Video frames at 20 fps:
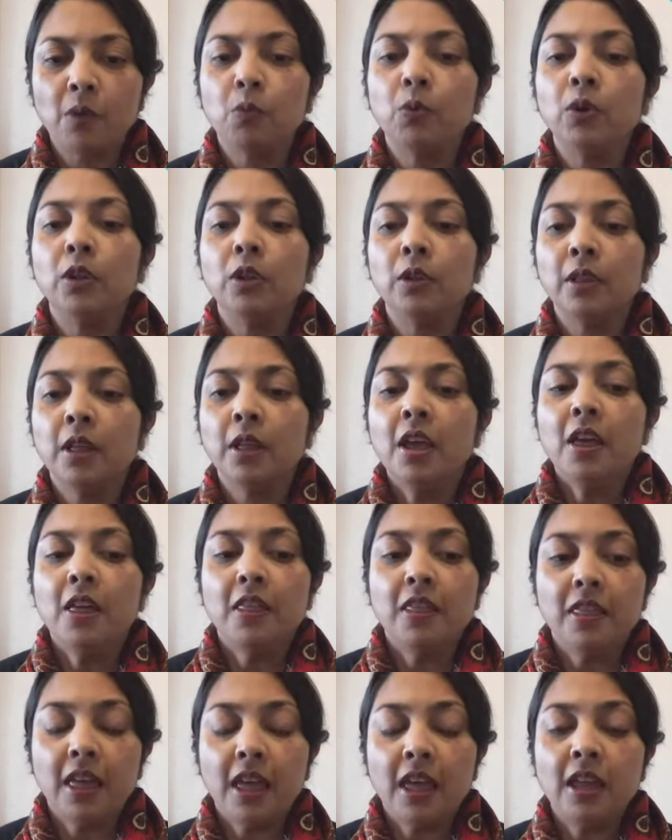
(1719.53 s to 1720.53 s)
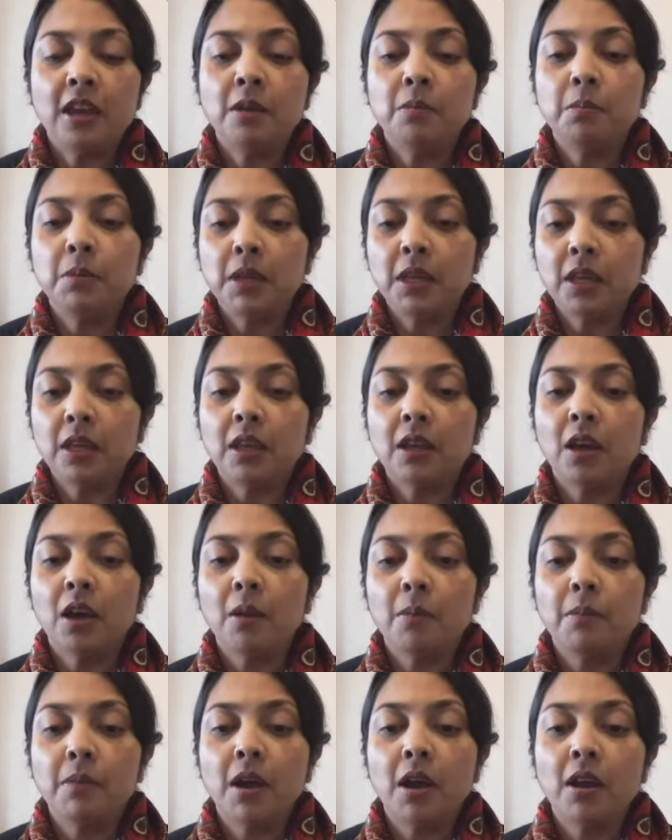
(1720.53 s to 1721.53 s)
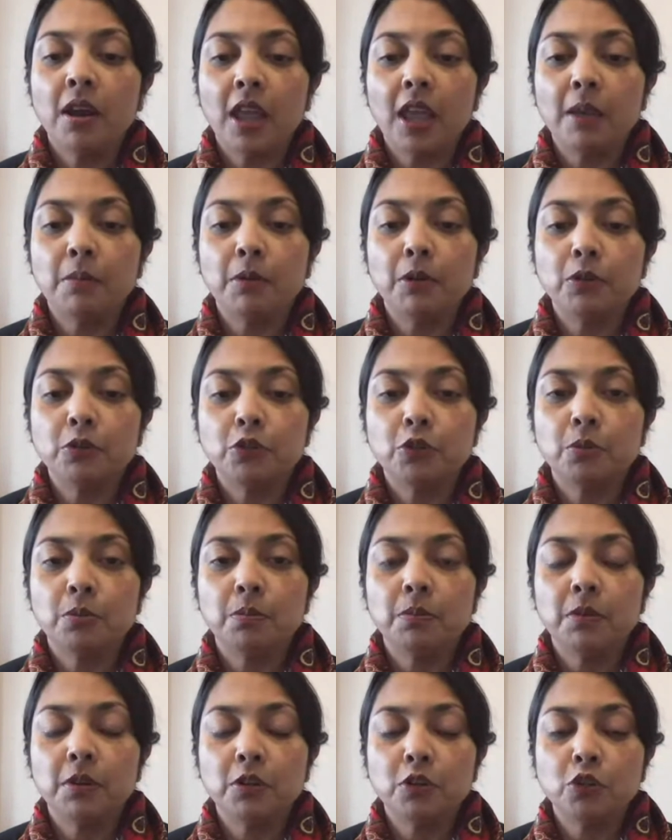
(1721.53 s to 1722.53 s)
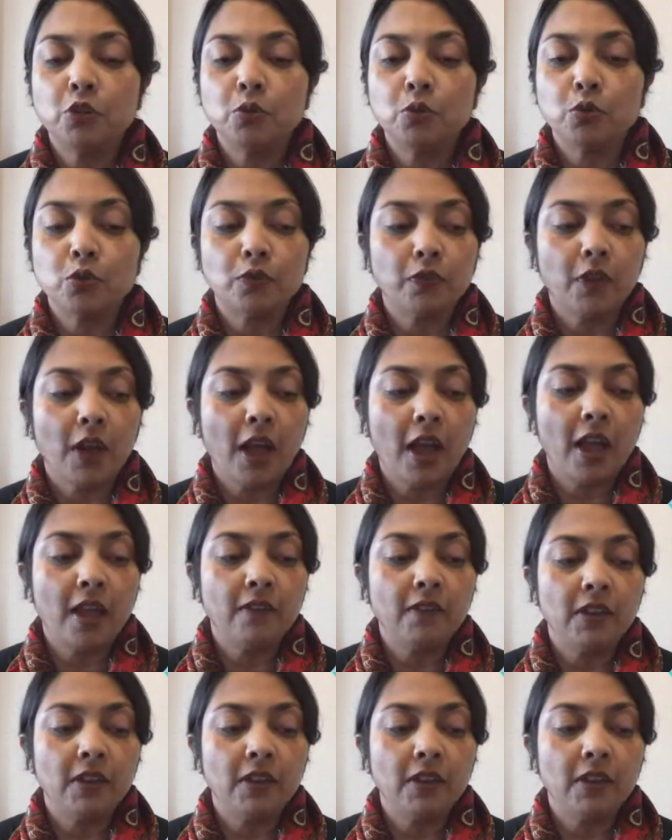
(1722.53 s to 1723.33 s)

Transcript: will then be unable to survive.